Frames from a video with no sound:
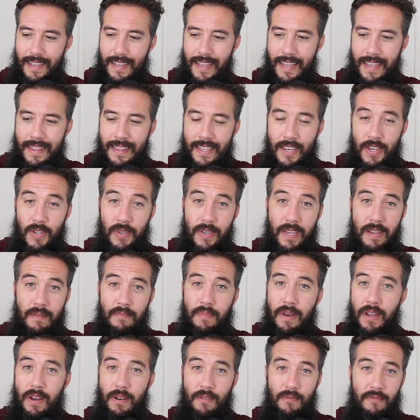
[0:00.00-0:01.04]
And then you get
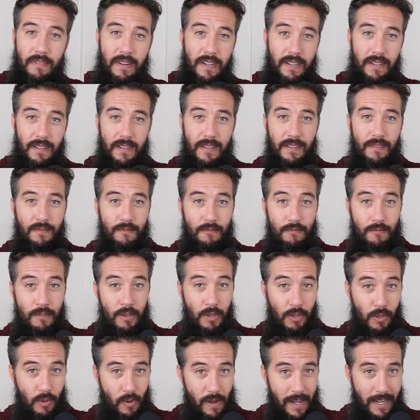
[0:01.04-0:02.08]
better real
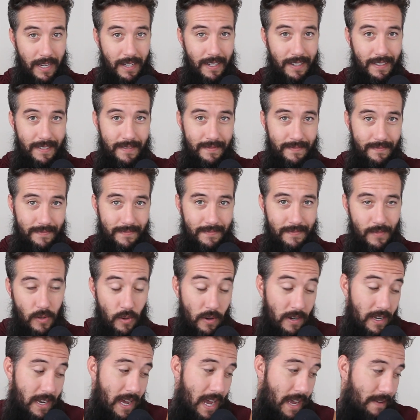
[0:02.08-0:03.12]
quick,
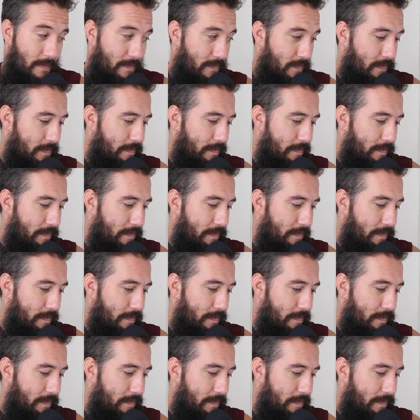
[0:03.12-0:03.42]
or you die.